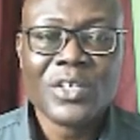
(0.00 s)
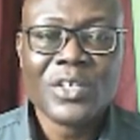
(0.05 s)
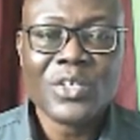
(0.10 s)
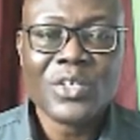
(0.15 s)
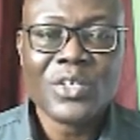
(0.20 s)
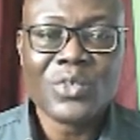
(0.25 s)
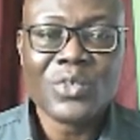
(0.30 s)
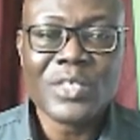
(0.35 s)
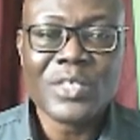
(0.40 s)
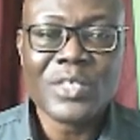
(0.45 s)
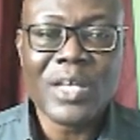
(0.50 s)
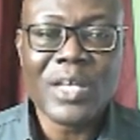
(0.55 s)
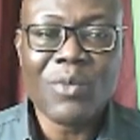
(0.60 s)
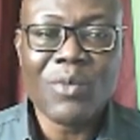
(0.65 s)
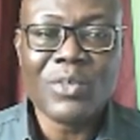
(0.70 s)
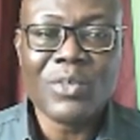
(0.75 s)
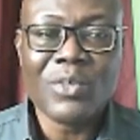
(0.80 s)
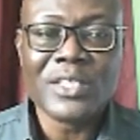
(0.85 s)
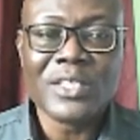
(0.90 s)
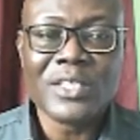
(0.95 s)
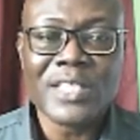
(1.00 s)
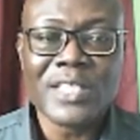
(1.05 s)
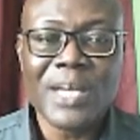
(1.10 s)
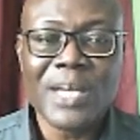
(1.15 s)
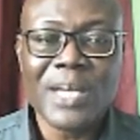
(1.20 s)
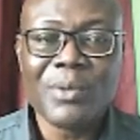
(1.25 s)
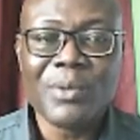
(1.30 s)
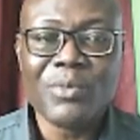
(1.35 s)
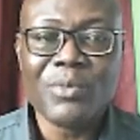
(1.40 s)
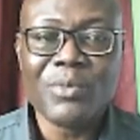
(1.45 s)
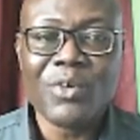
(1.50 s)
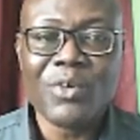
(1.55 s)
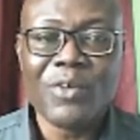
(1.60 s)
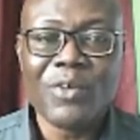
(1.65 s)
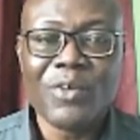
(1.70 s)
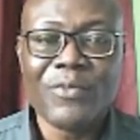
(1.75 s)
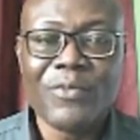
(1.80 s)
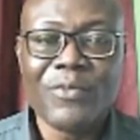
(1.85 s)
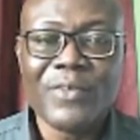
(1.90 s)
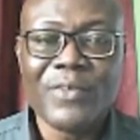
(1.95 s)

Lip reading: you see that one is capable of